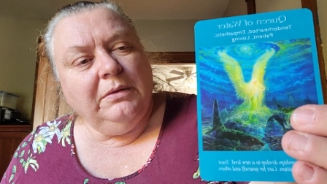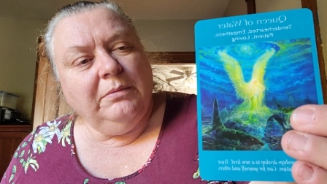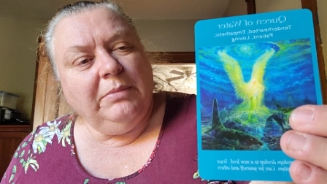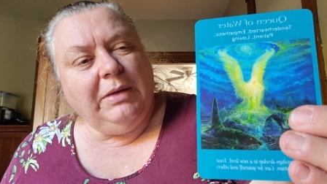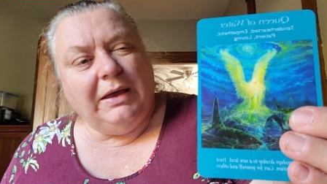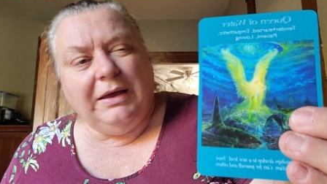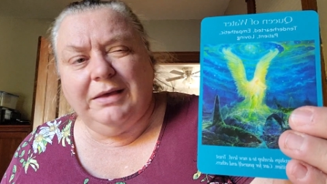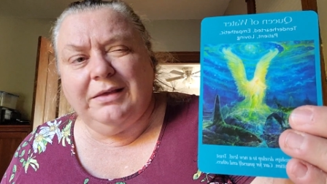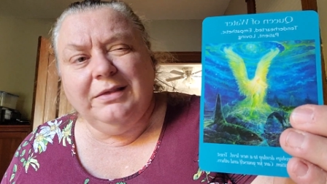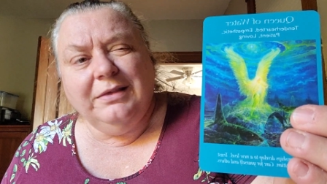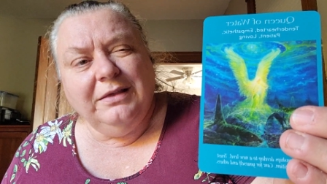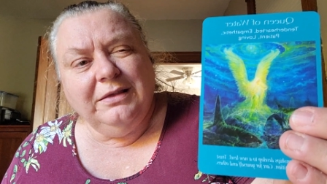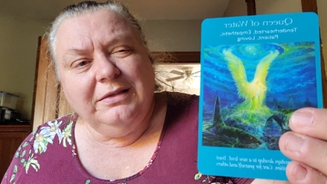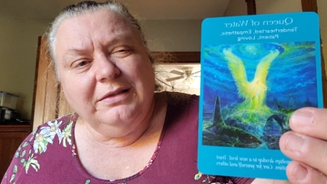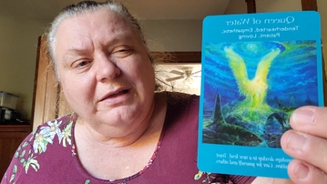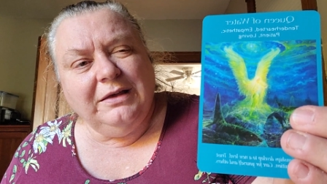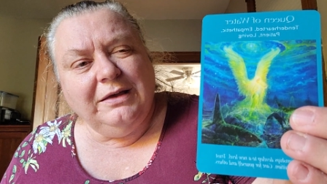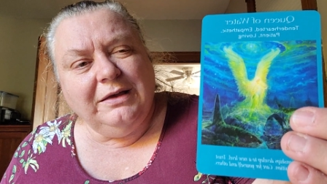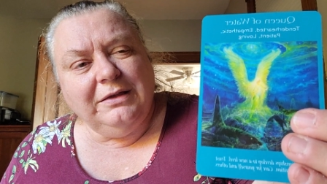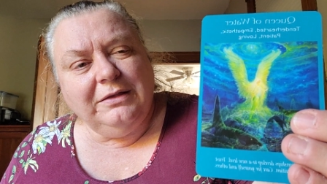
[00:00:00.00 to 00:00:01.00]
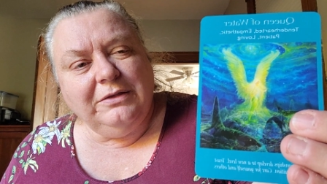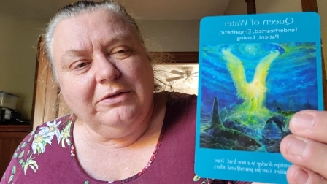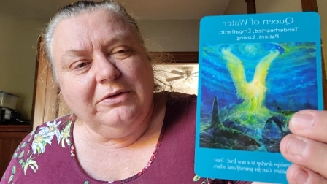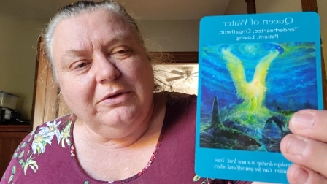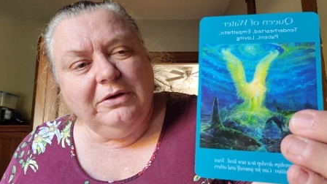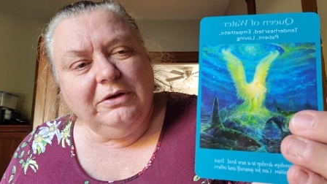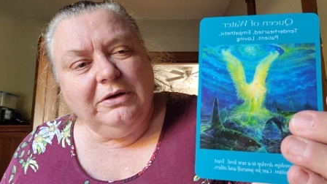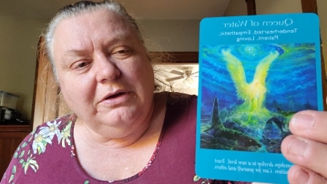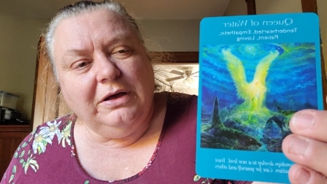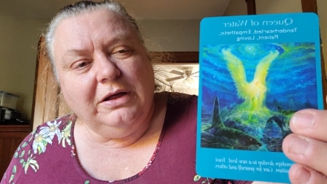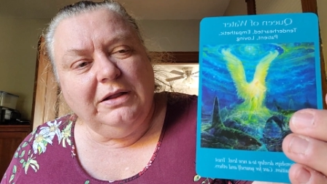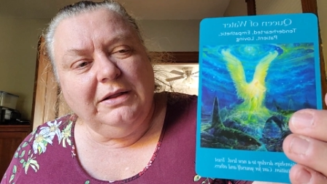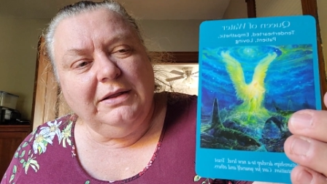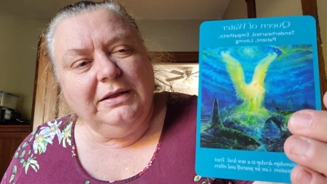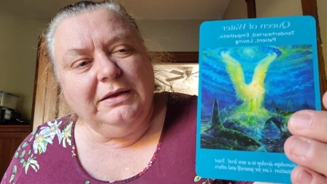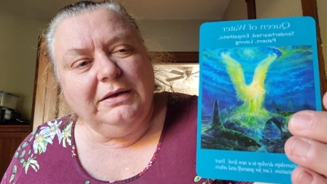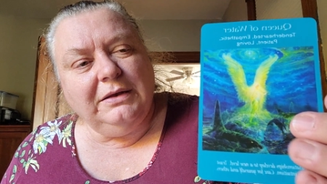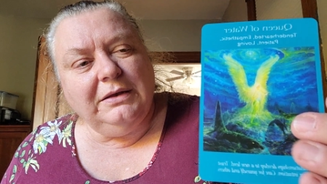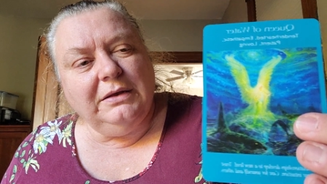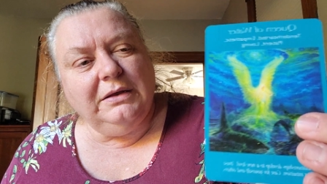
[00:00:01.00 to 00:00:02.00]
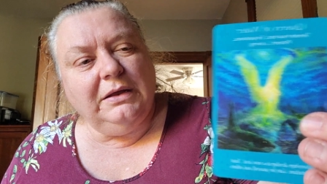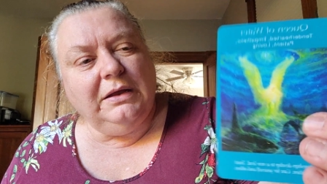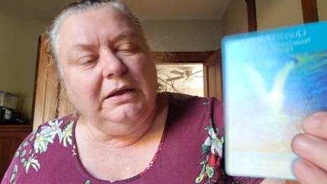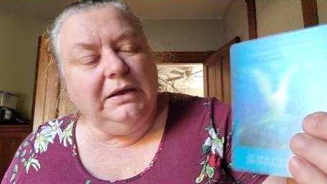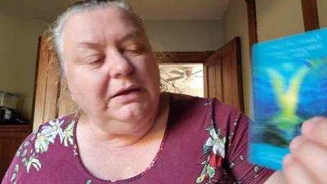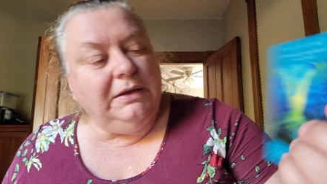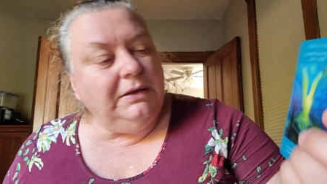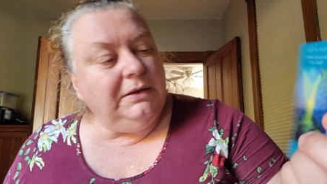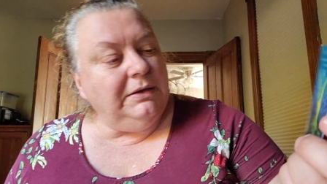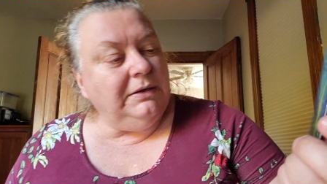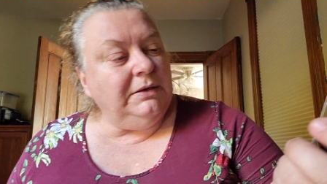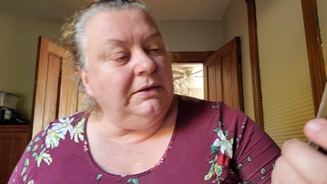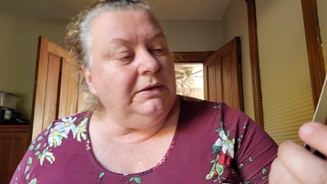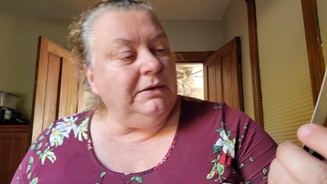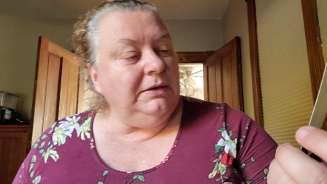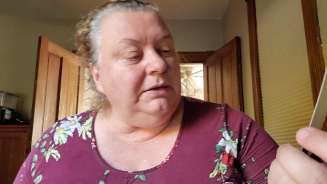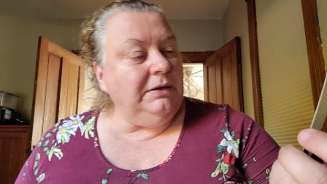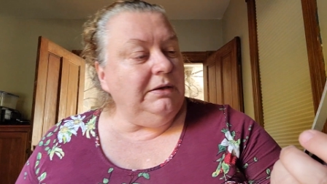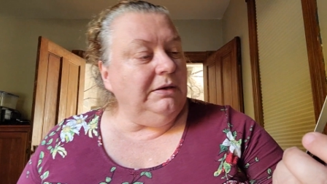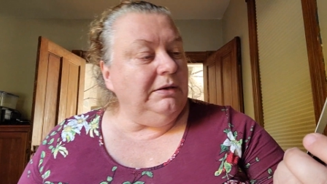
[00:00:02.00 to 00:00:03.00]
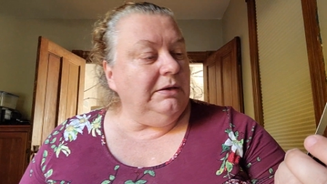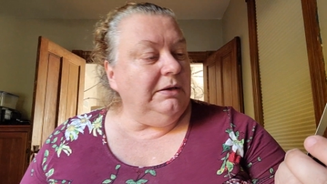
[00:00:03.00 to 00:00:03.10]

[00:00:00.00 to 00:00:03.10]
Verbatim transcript: Pegasus, I guess you could call it, and